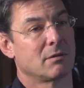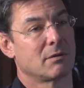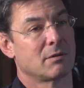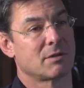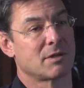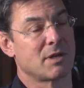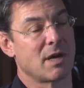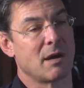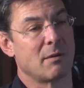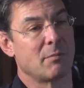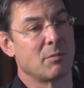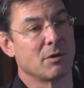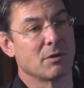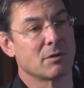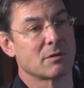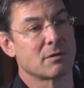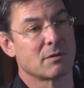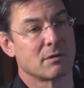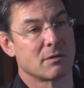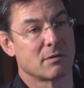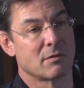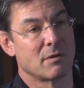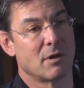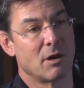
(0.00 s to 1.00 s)
samples,
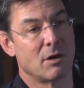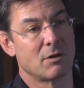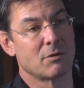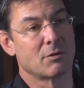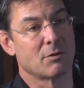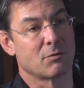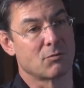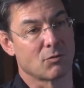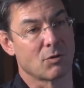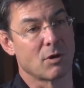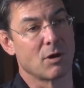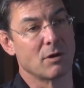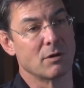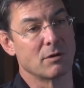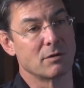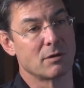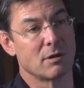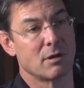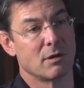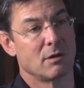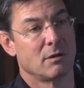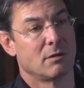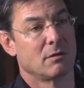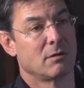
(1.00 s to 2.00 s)
100 runs
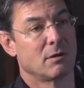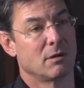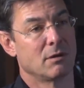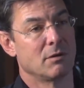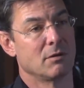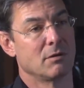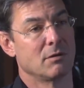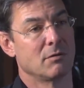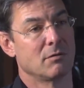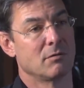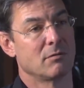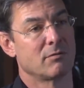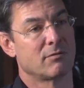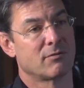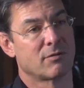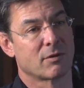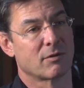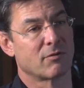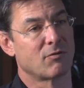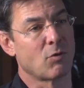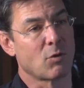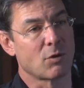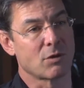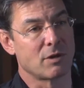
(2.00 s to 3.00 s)
to do for a
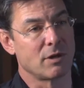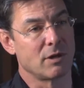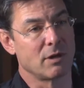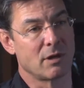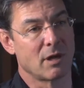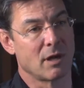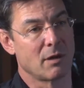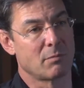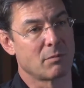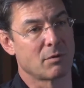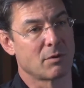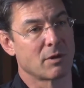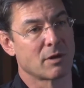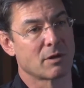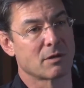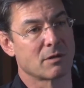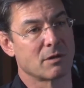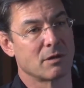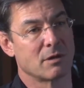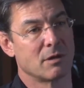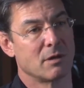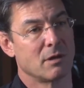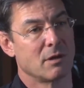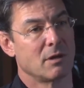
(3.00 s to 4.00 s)
14-day
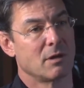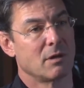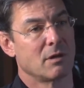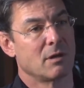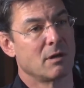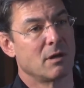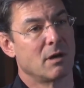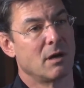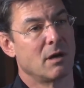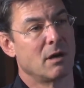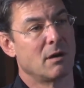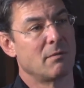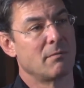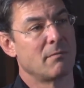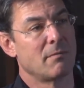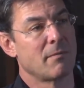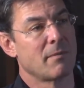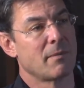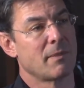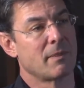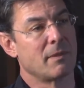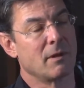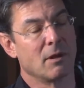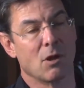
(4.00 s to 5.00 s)
prediction,
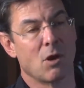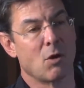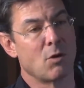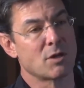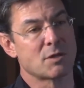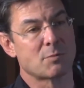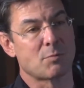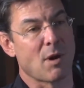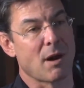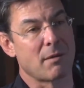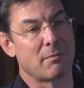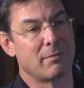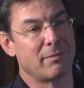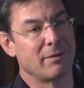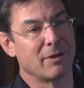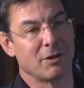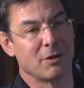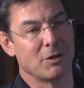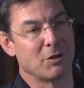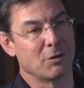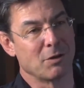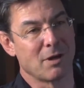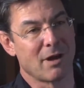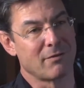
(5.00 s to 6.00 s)
the lowest
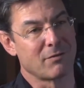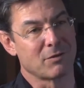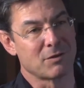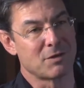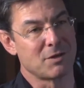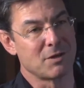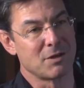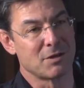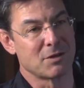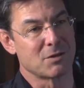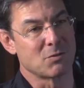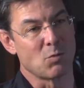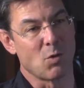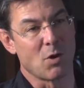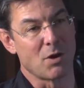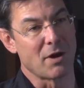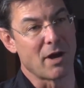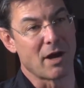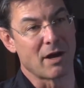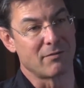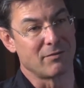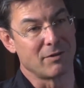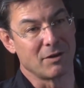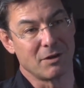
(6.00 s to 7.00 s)
probability you'll ever see is 1
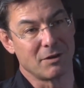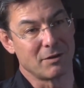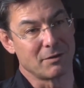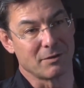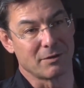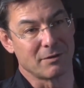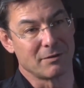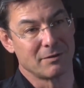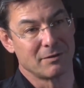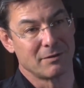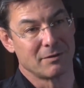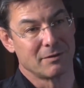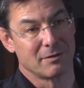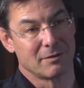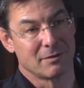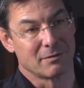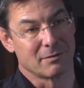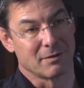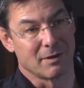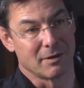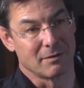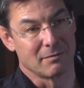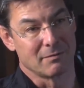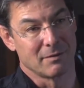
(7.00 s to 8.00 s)
out of 100,
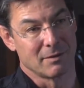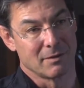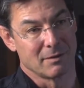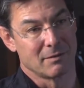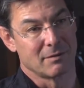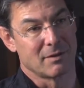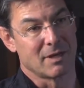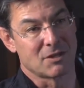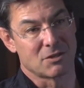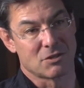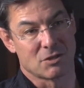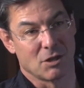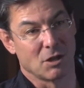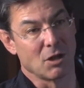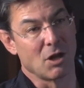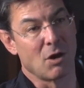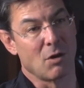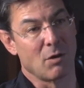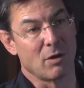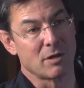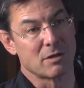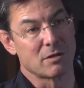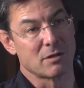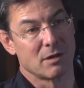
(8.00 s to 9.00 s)
right? That's the
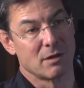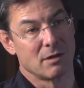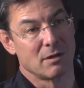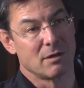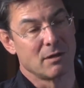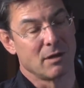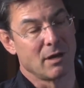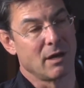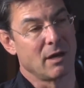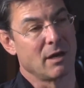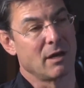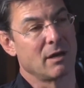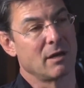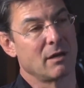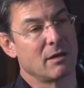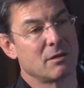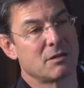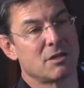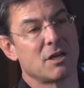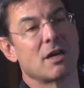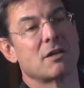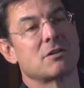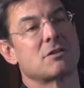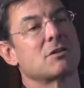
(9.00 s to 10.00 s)
lowest. And
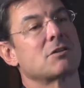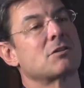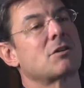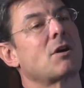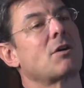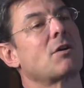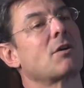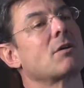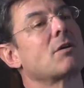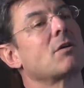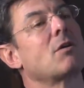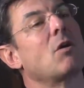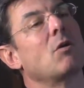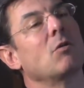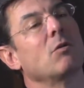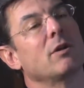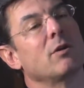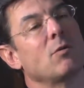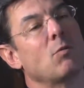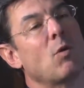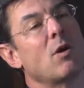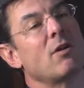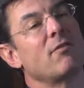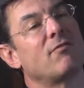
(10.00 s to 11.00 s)
chances are only
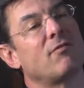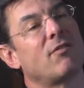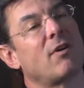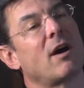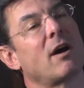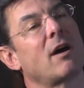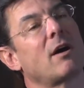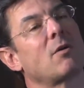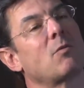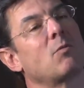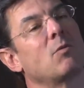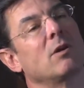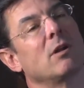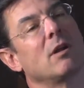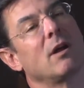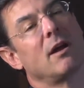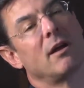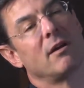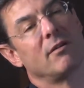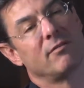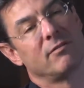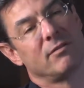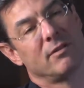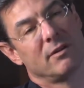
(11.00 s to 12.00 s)
one fire will
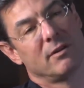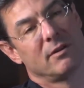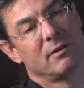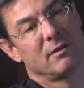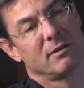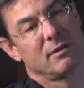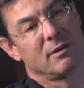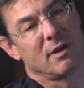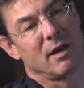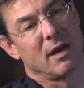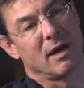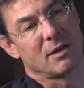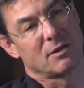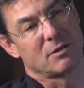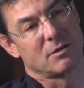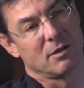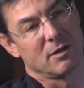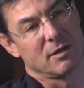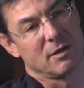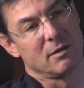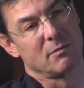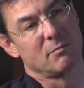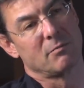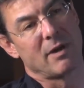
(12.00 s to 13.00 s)
have
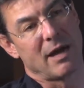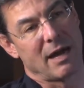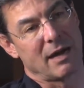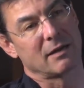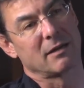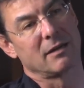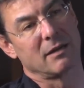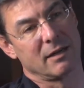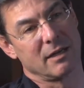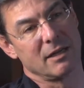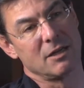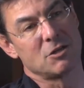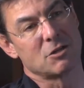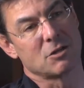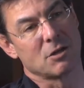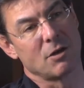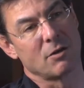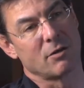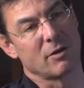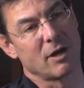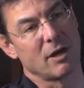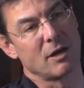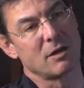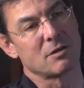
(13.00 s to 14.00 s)
actually impacted each
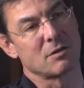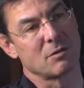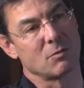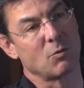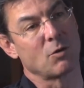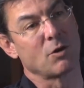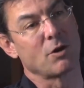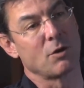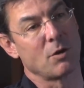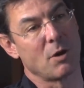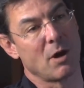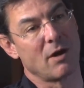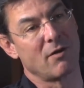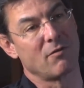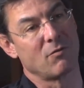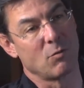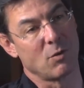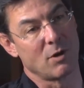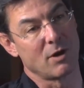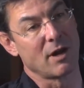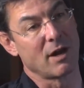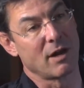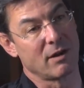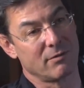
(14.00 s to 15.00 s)
location where you have
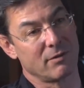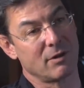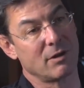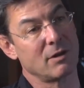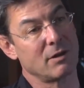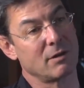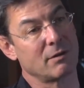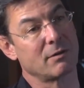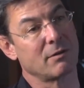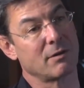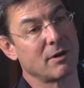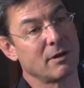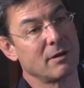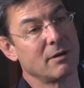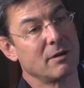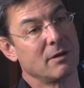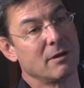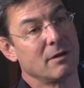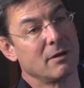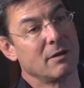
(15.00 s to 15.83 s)
1 out of 100, right?